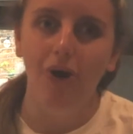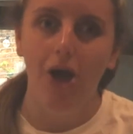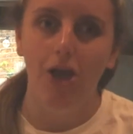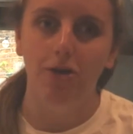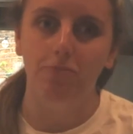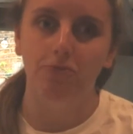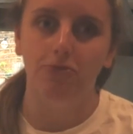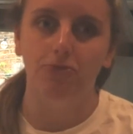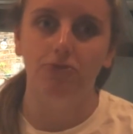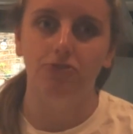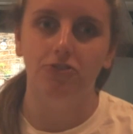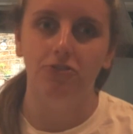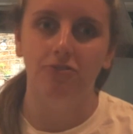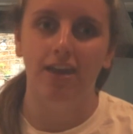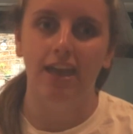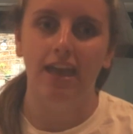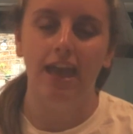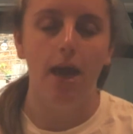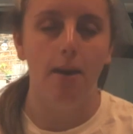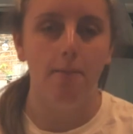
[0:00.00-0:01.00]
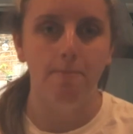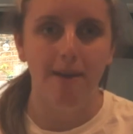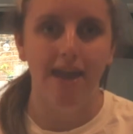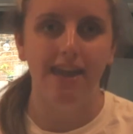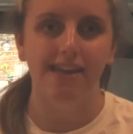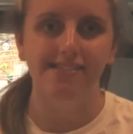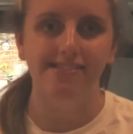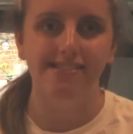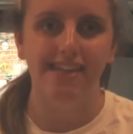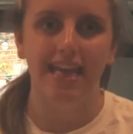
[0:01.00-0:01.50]
Hope you're doing
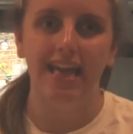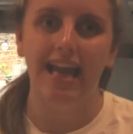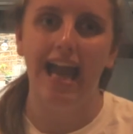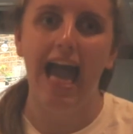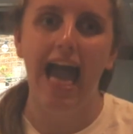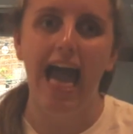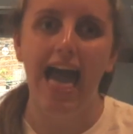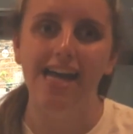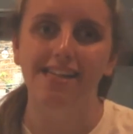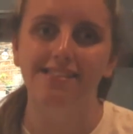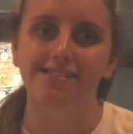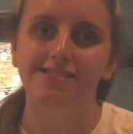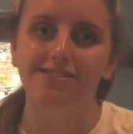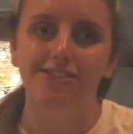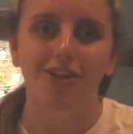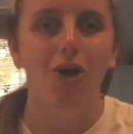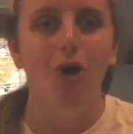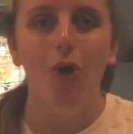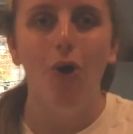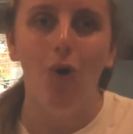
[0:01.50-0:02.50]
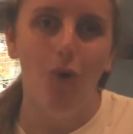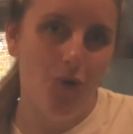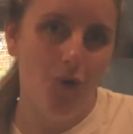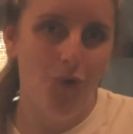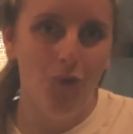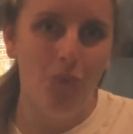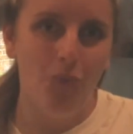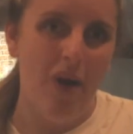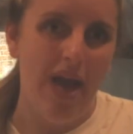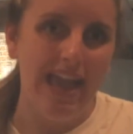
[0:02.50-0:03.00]
amazing as
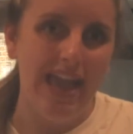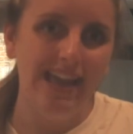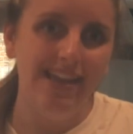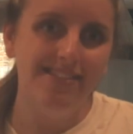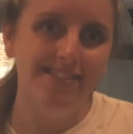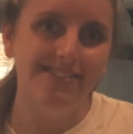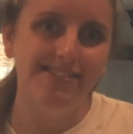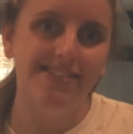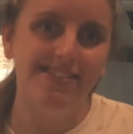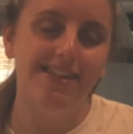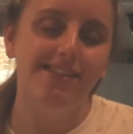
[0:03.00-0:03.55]
always.